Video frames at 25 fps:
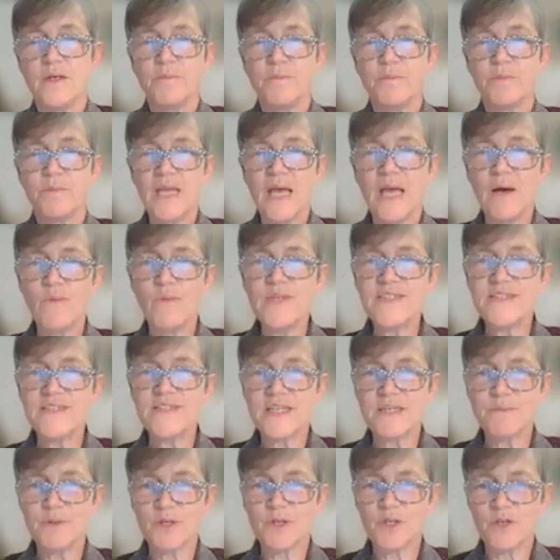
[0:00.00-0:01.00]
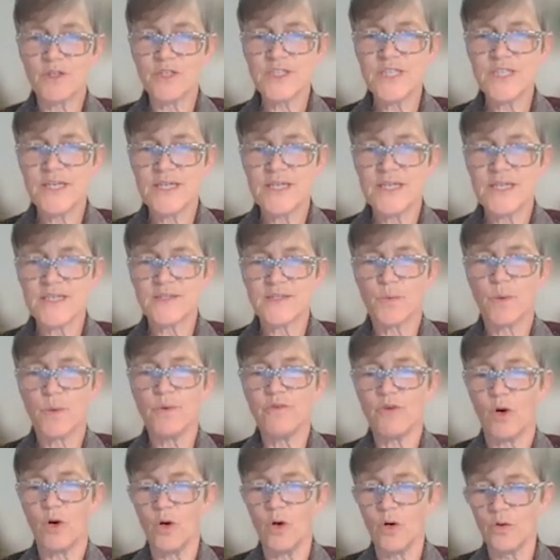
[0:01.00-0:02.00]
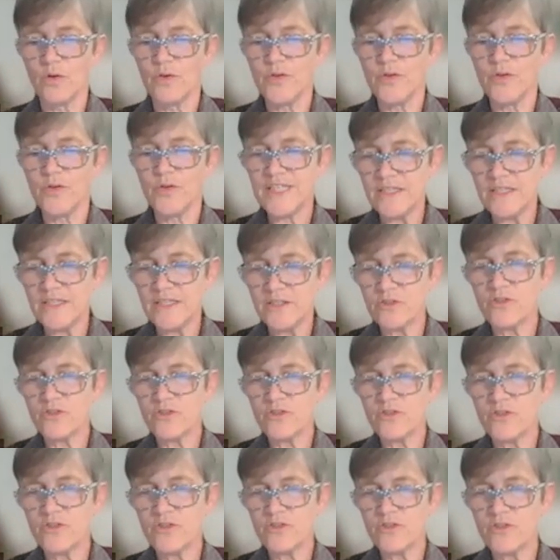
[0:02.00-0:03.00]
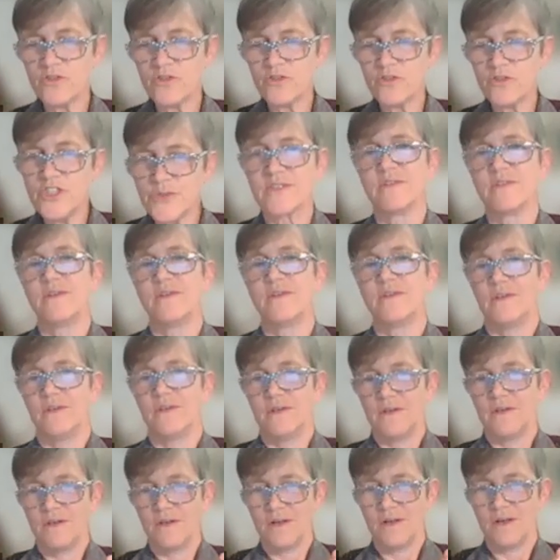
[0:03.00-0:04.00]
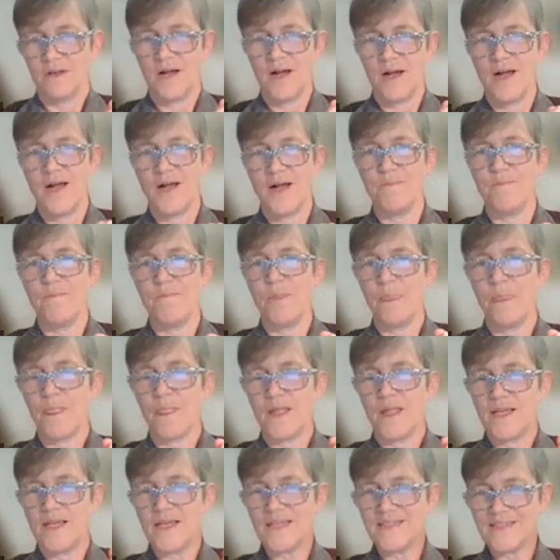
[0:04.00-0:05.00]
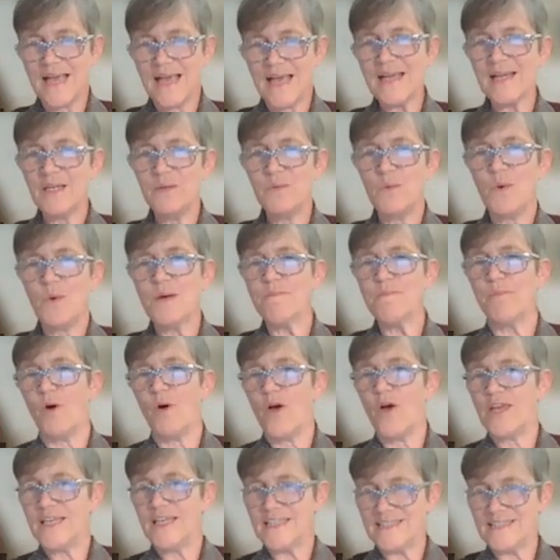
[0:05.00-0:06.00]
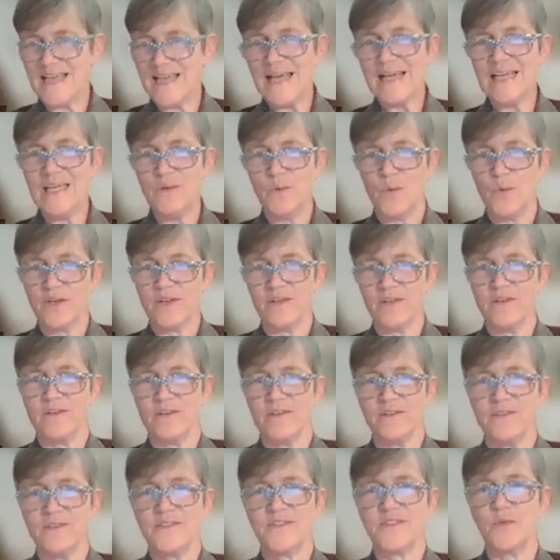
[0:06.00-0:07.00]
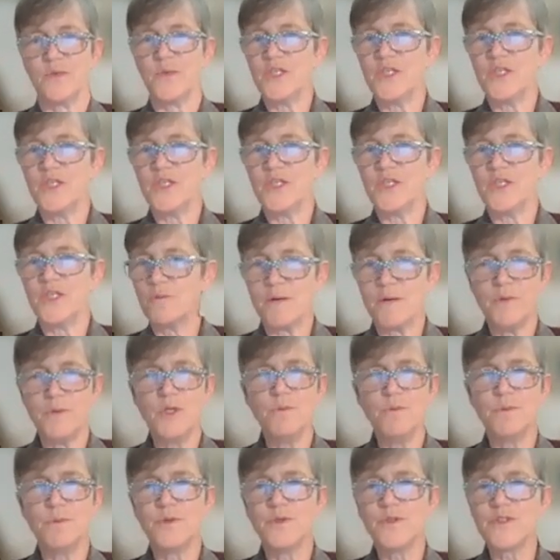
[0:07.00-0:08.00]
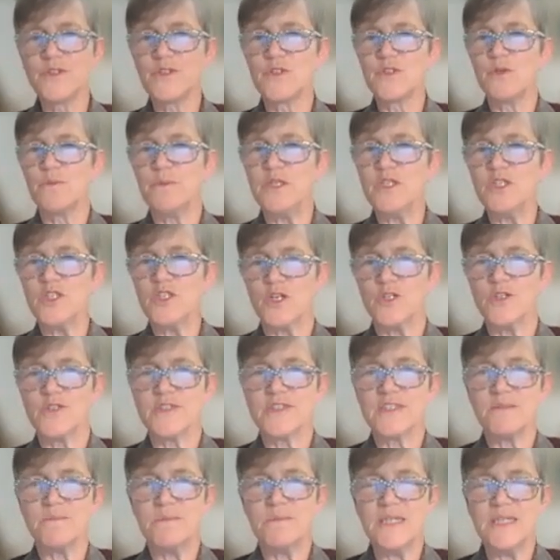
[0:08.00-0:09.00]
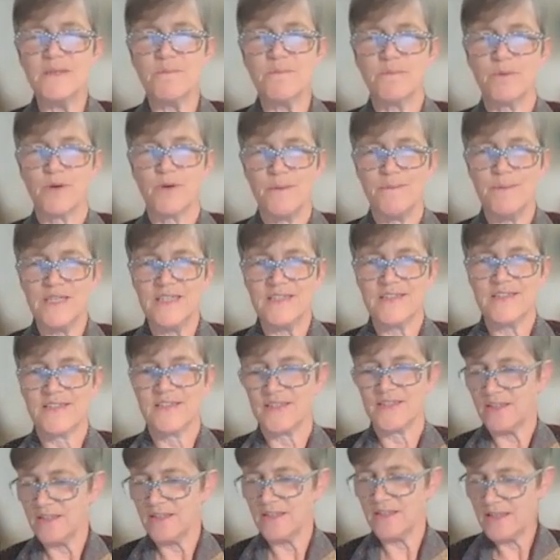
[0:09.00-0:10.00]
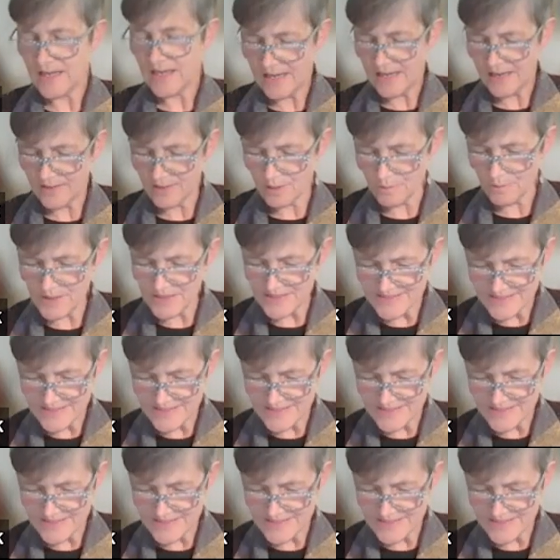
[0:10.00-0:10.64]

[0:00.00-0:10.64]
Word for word: But now we set up a context where we've already introduced um, exactly one boy and exactly one girl. So we're talking about pupils who will be chosen to meet the Prime Minister. And there'll be